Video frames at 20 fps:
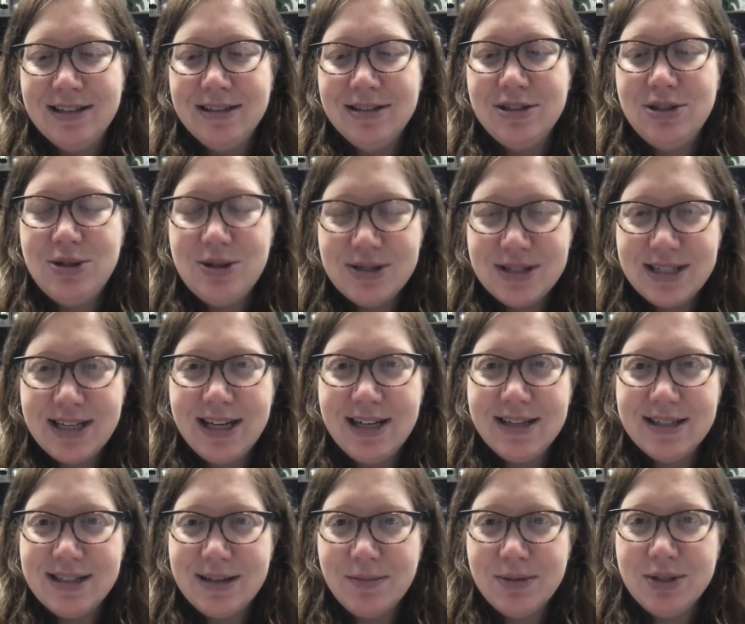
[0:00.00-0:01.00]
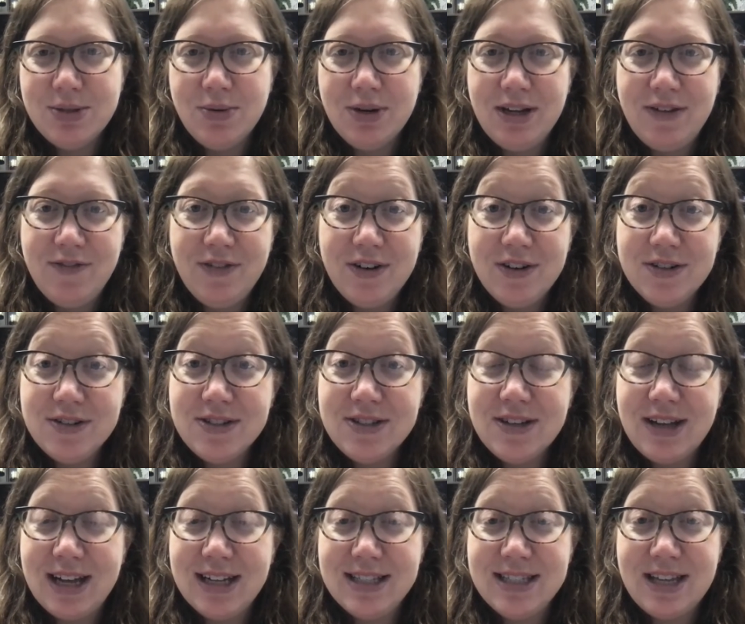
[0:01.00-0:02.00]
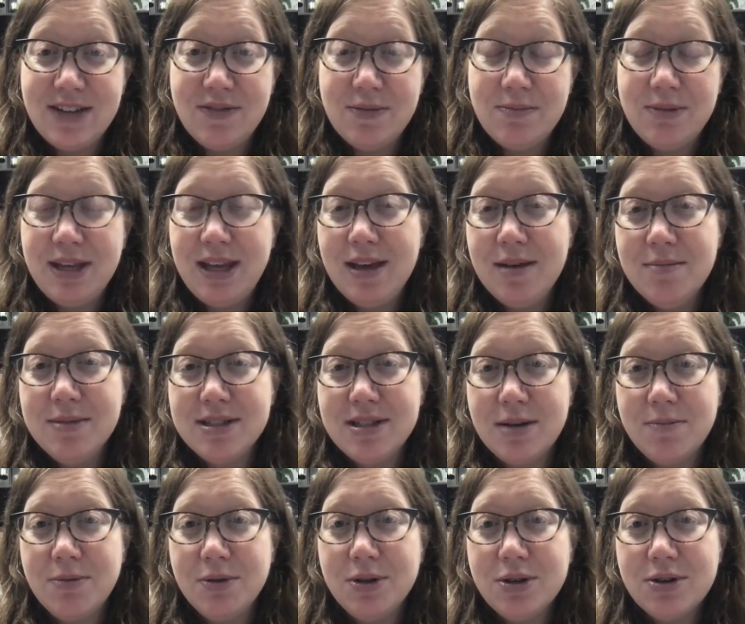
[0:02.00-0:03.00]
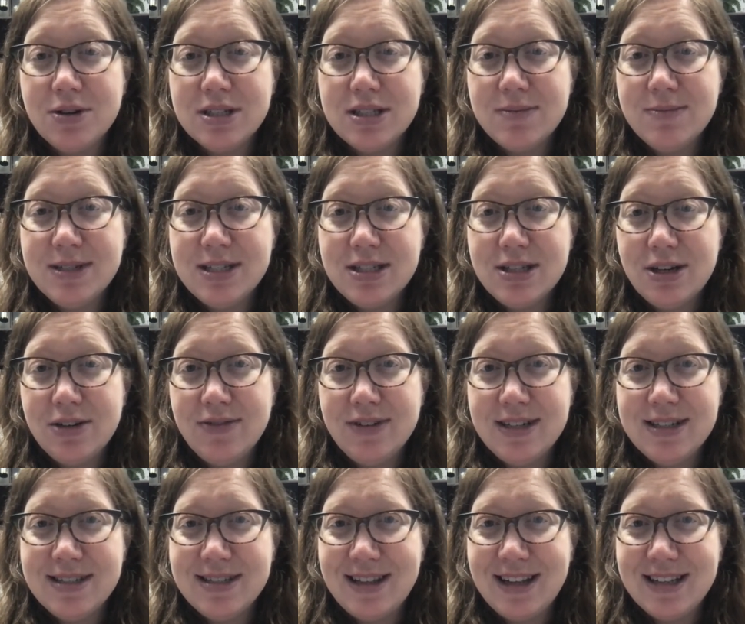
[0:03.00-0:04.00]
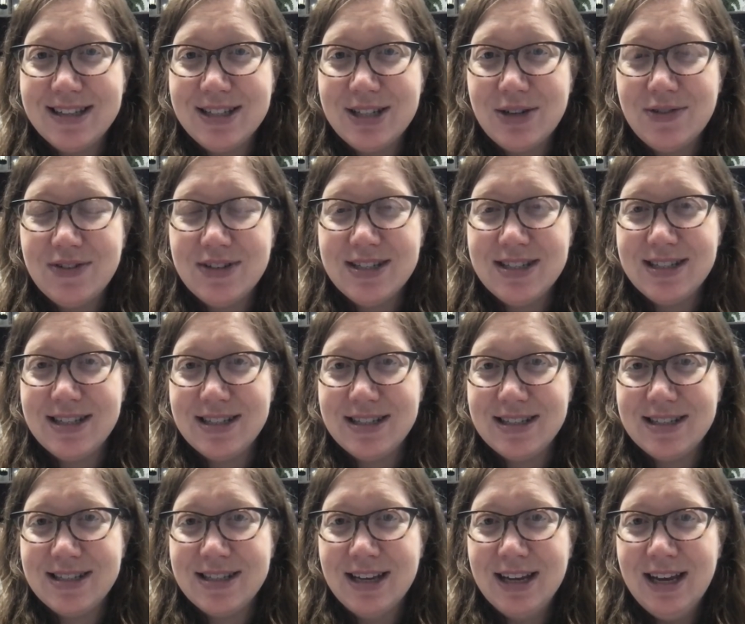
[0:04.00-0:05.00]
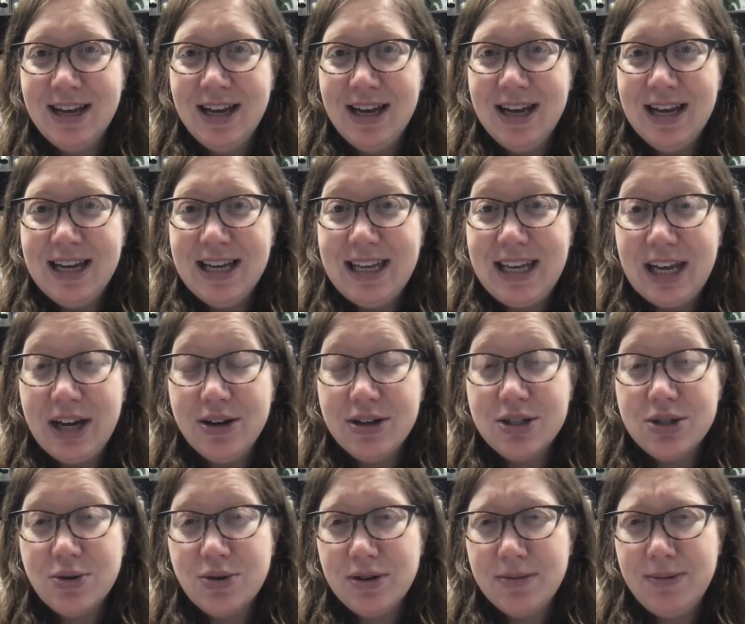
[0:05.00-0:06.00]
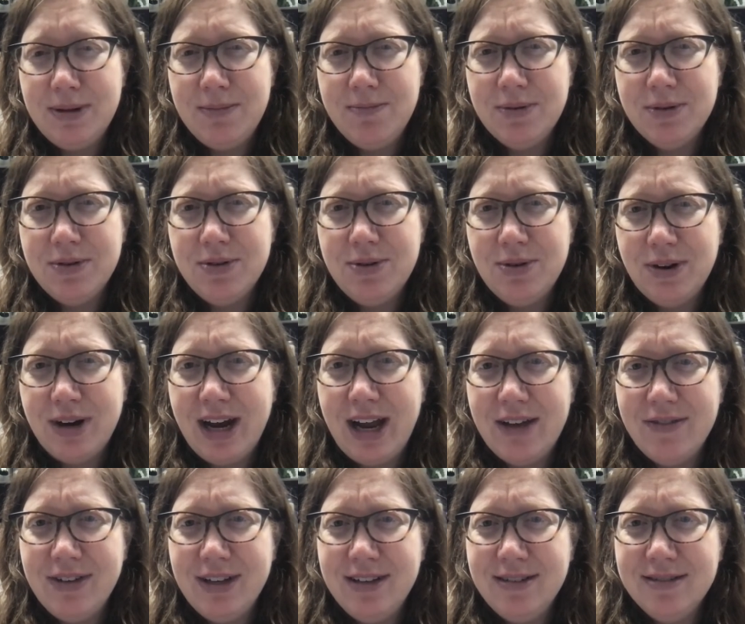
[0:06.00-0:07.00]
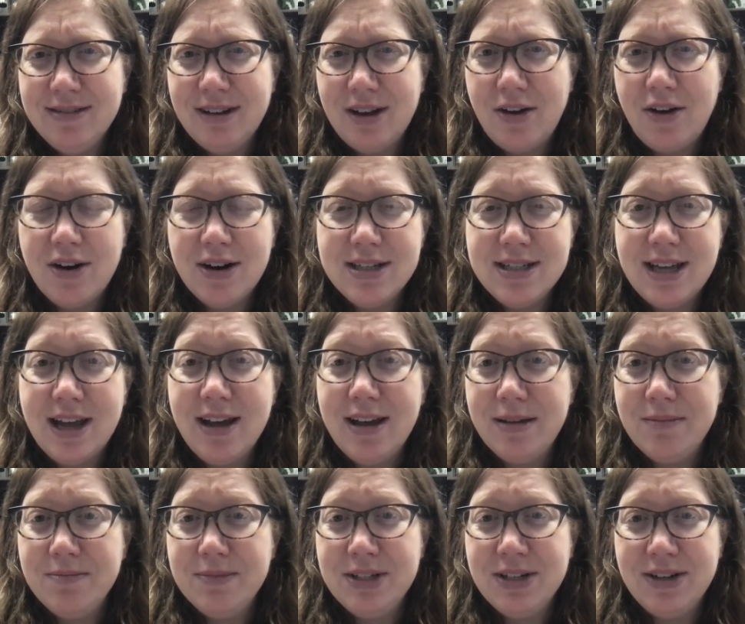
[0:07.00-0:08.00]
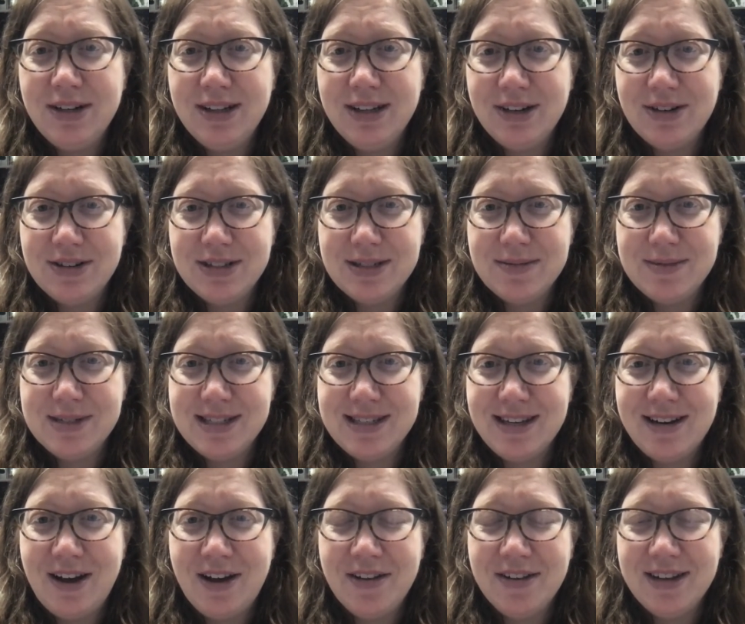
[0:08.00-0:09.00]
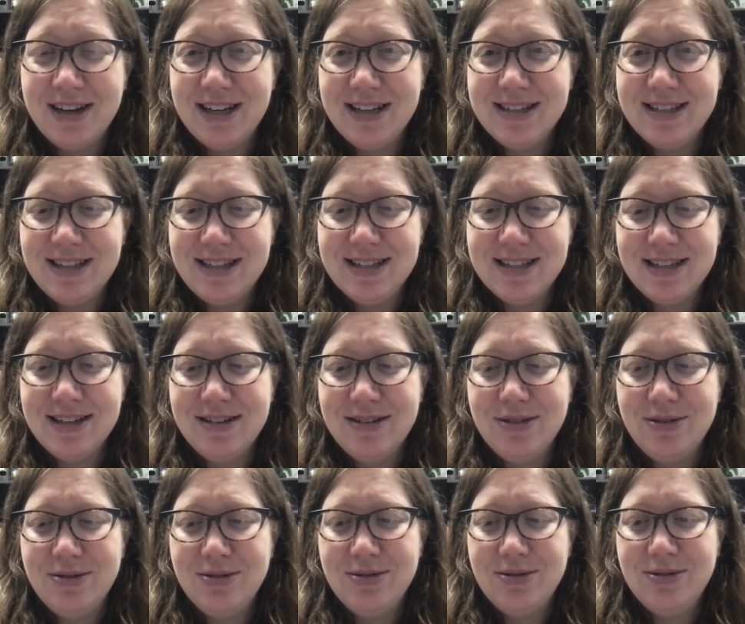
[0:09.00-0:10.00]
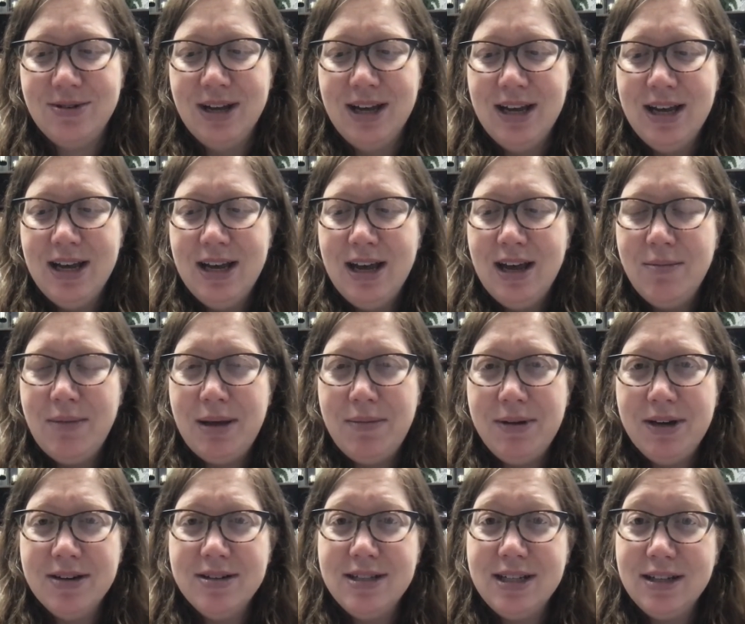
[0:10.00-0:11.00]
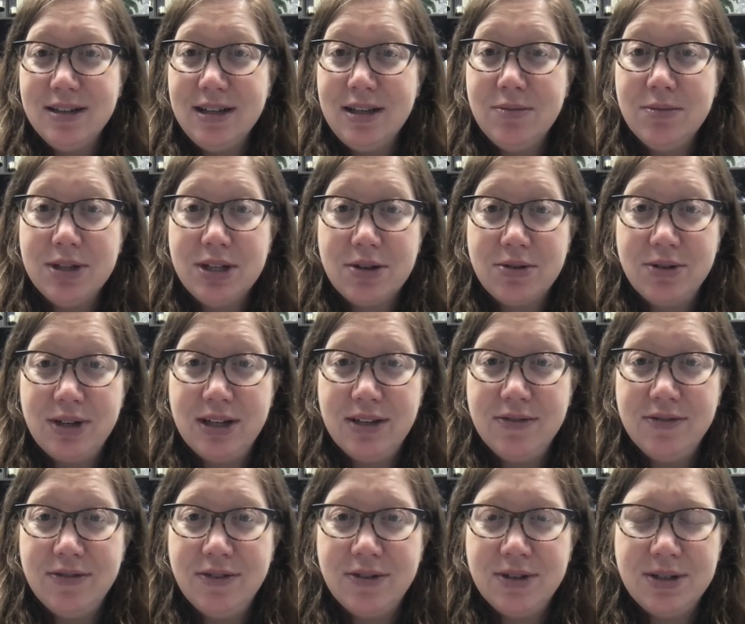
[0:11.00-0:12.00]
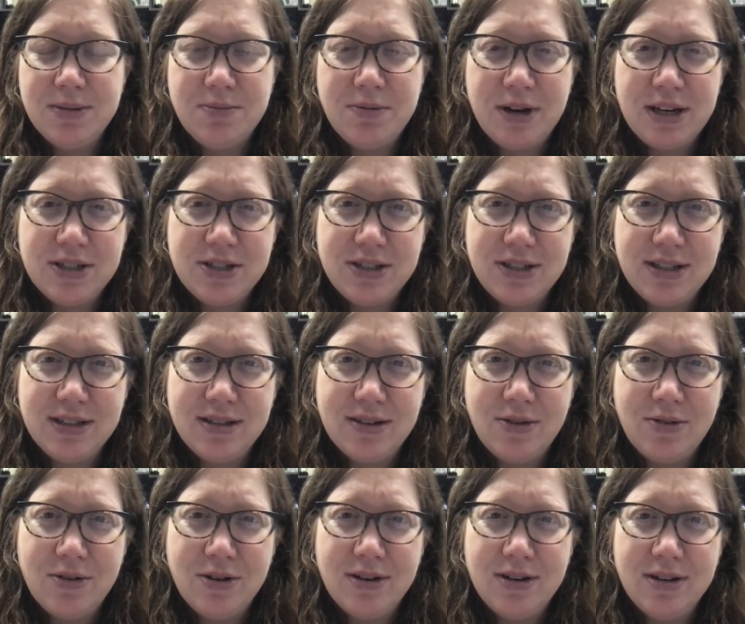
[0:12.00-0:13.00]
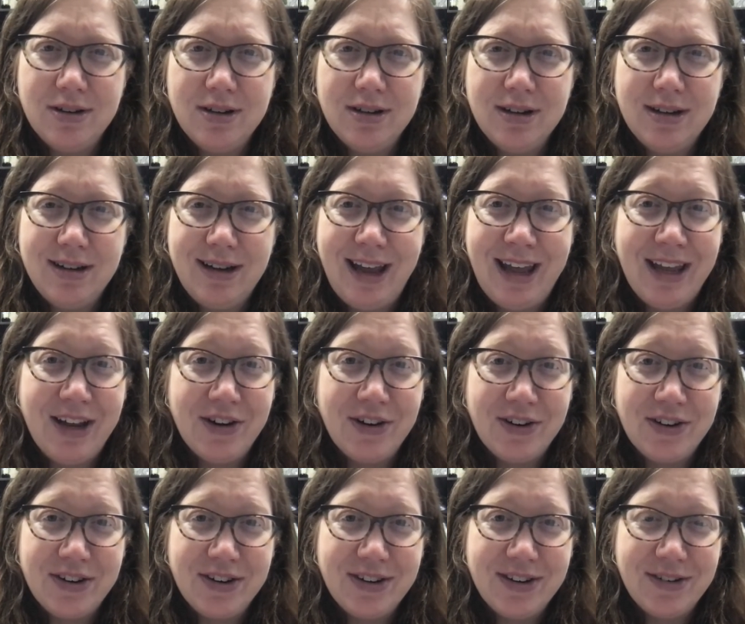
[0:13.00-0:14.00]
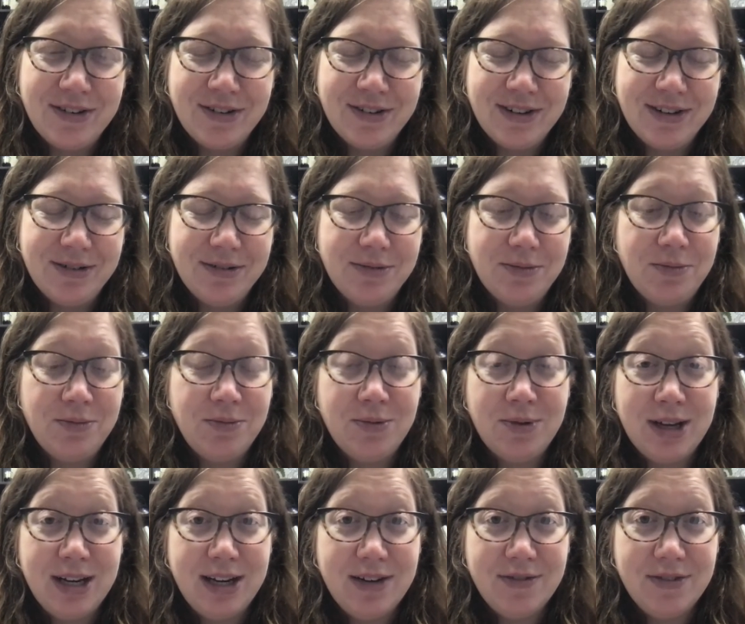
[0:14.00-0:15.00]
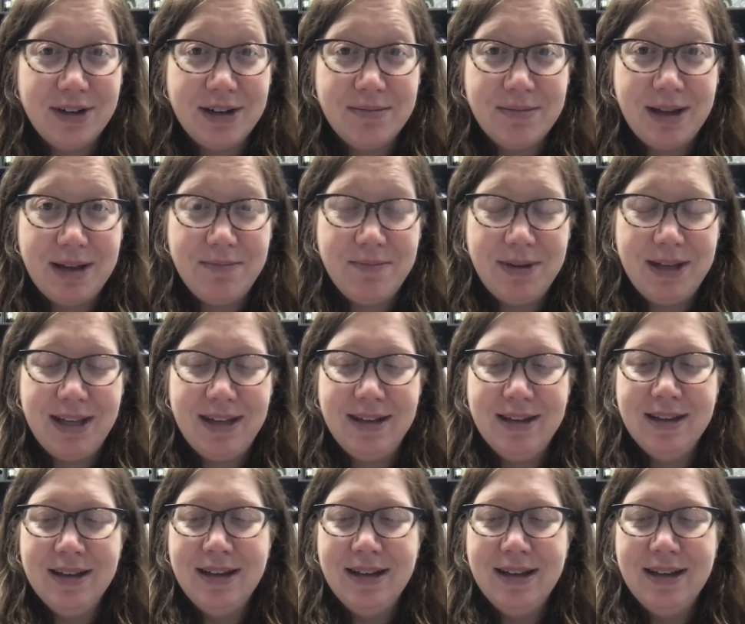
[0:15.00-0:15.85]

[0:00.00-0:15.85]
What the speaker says: Tuesday, December 21st at 7 p.m. is our Blue Christmas service. That service is geared toward people who are having a hard time during the Christmas and holiday season, who maybe are dealing with grief or depression or anger or whatever it might be.